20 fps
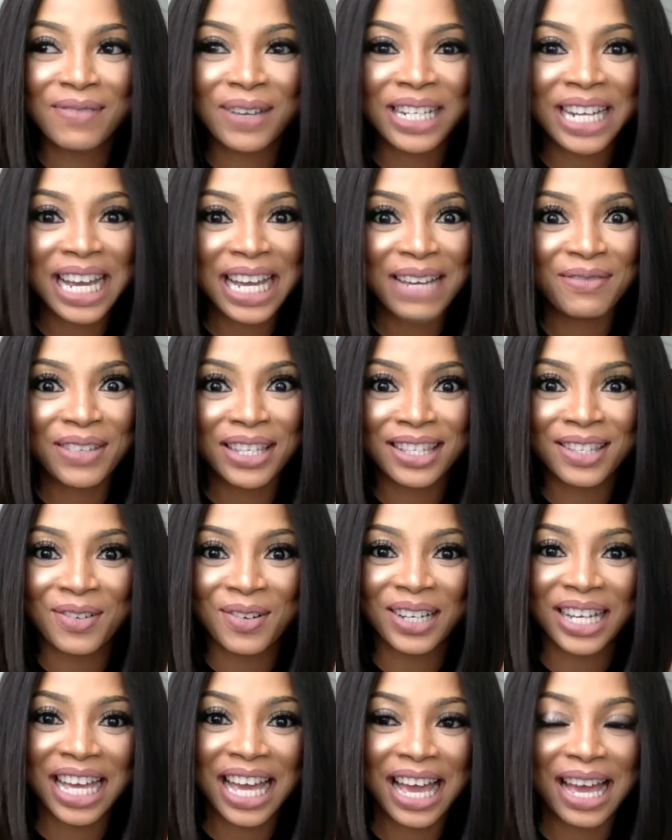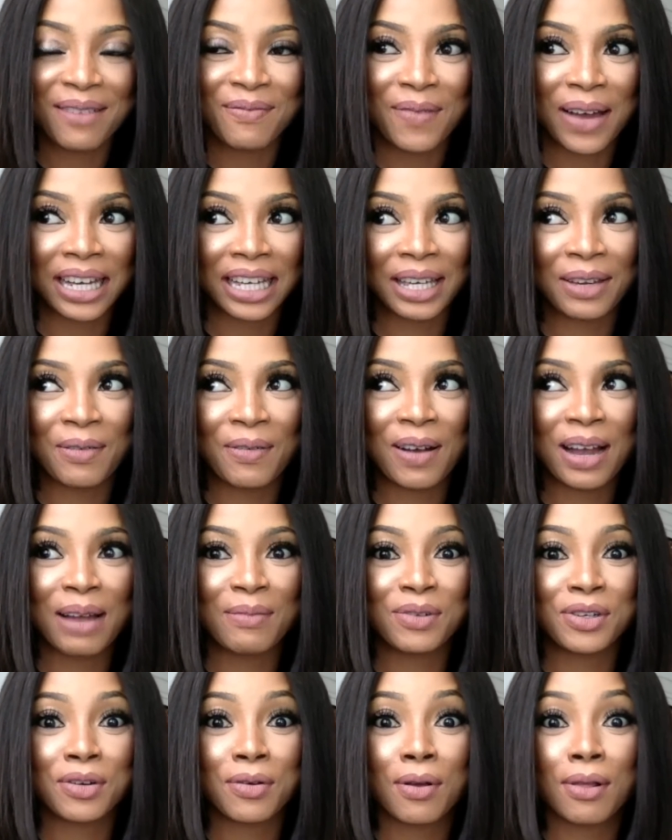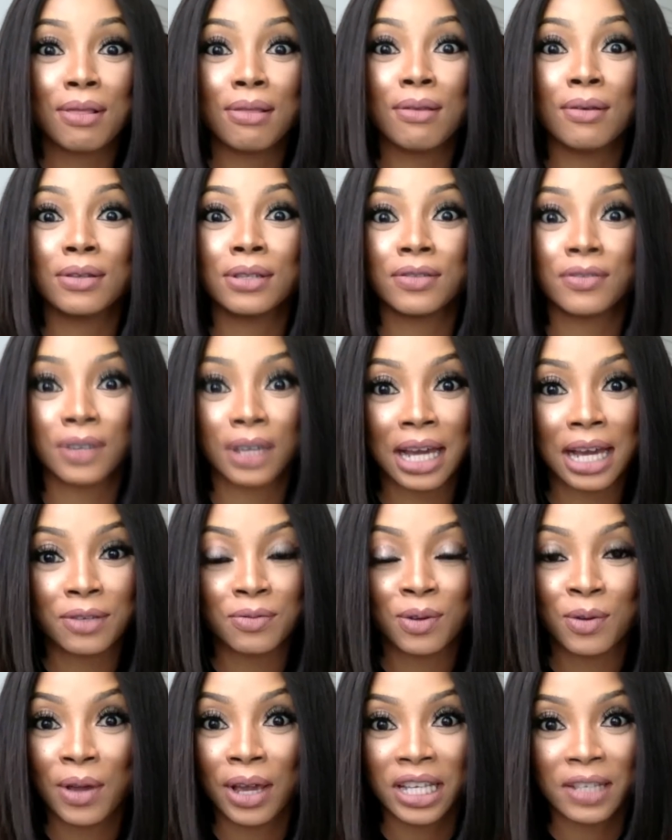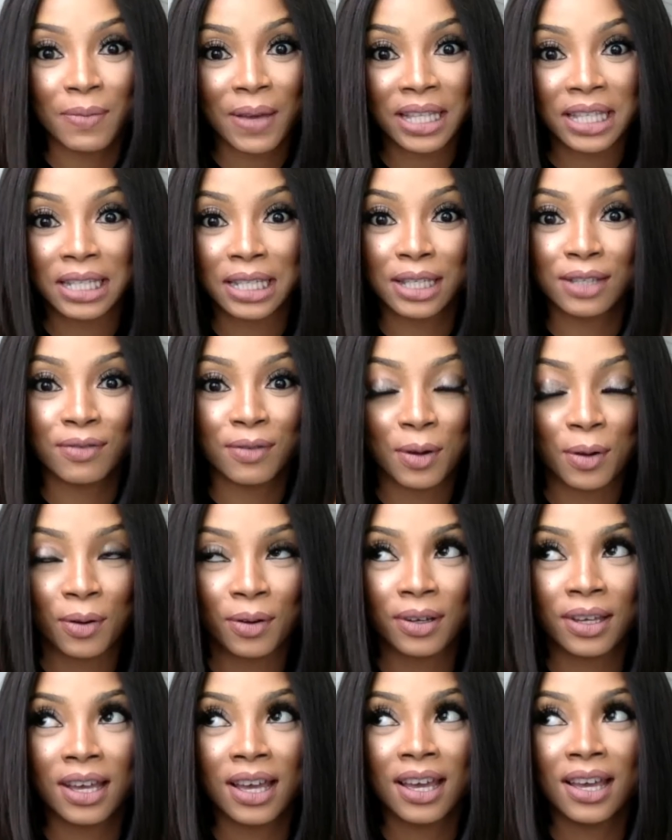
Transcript: My name is Toket Makinwa. I'm sure loads of you guys were not expecting this vlog.